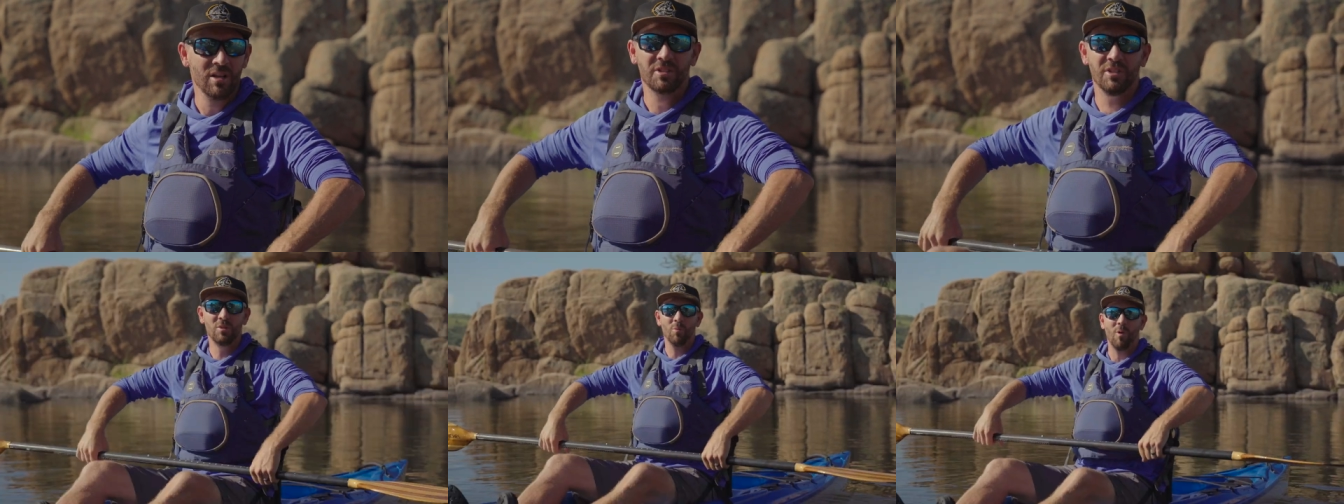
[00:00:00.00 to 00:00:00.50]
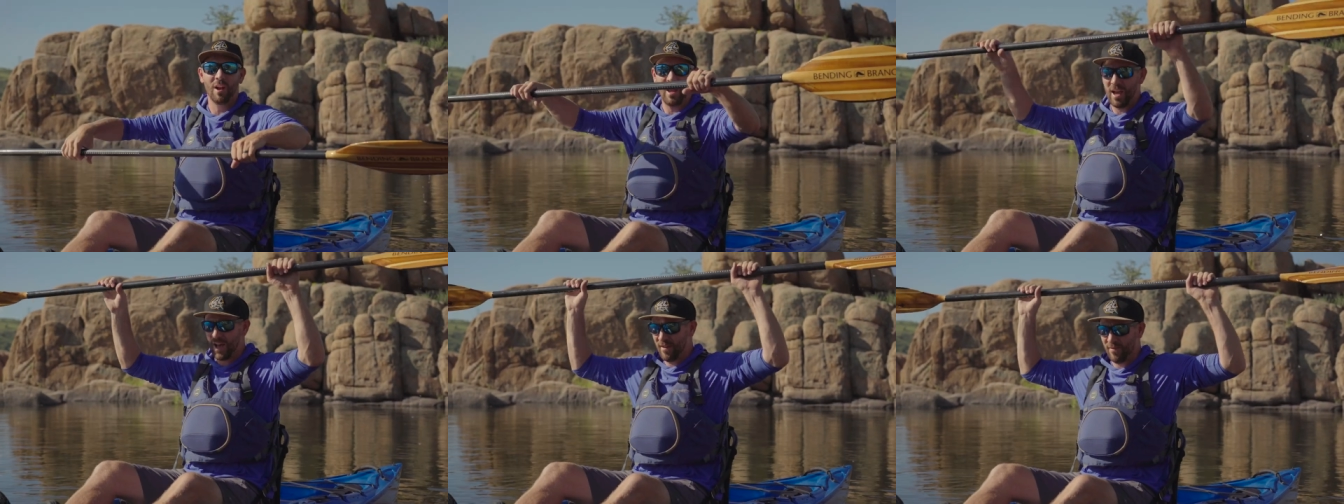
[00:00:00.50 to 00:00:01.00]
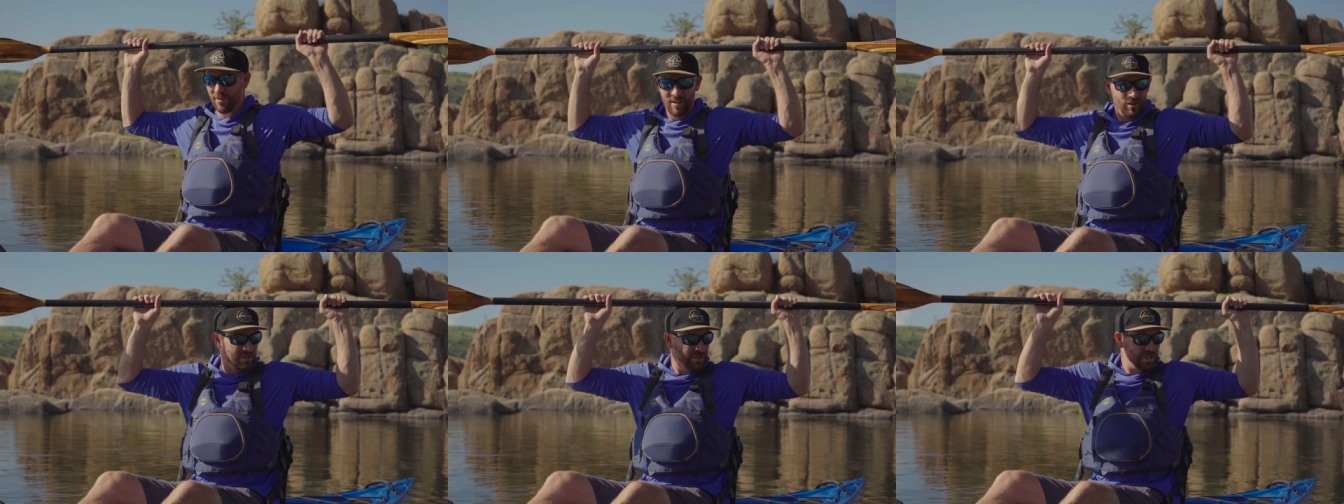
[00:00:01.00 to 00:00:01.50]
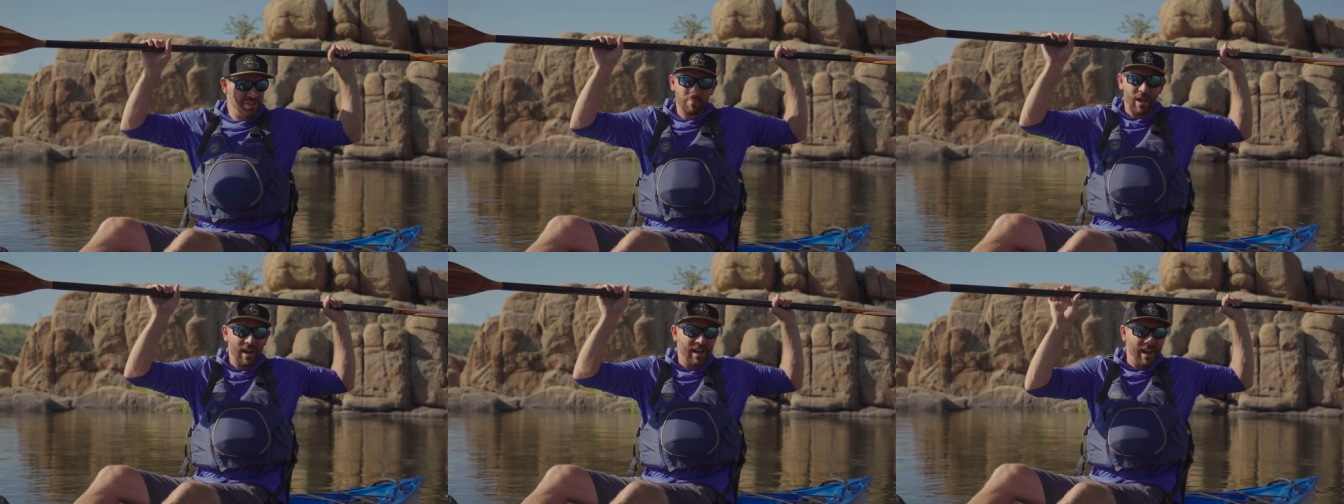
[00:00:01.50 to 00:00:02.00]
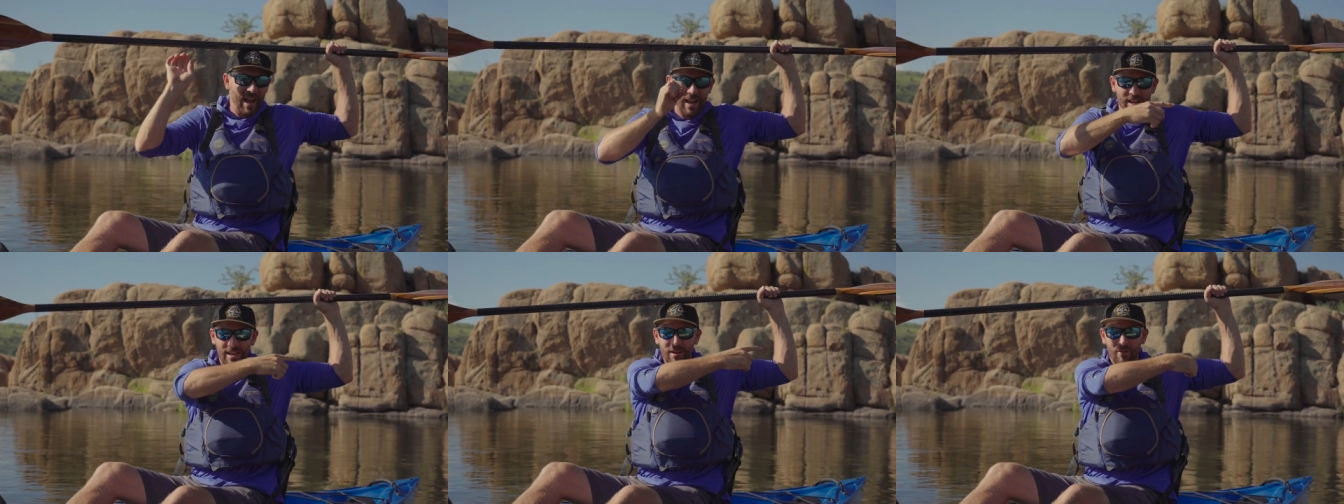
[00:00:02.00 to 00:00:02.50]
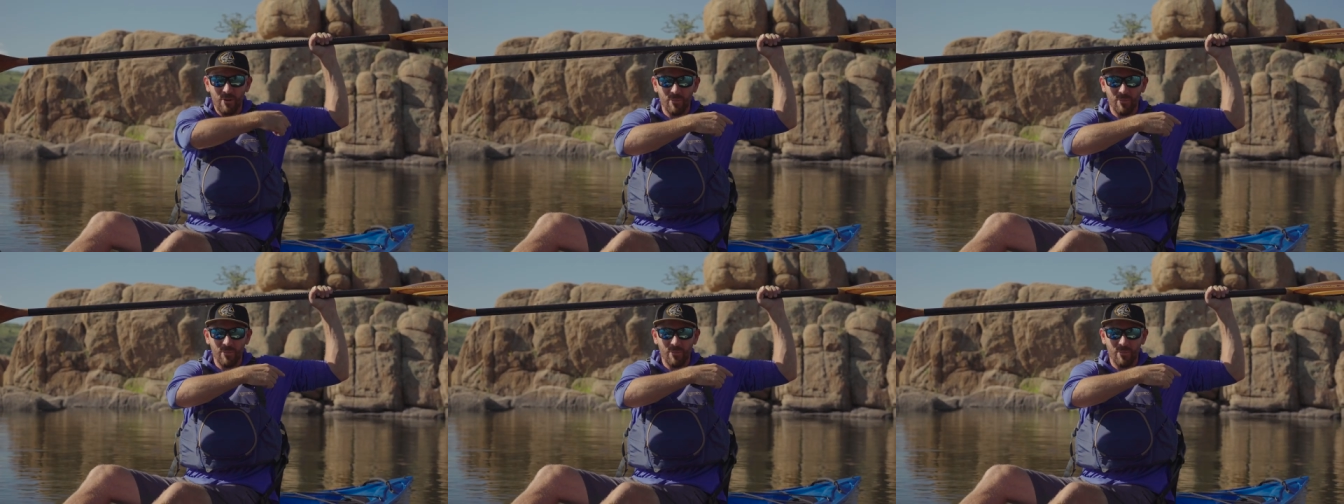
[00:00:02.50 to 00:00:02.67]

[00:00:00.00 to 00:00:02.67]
So you wanna have just about a 90 degree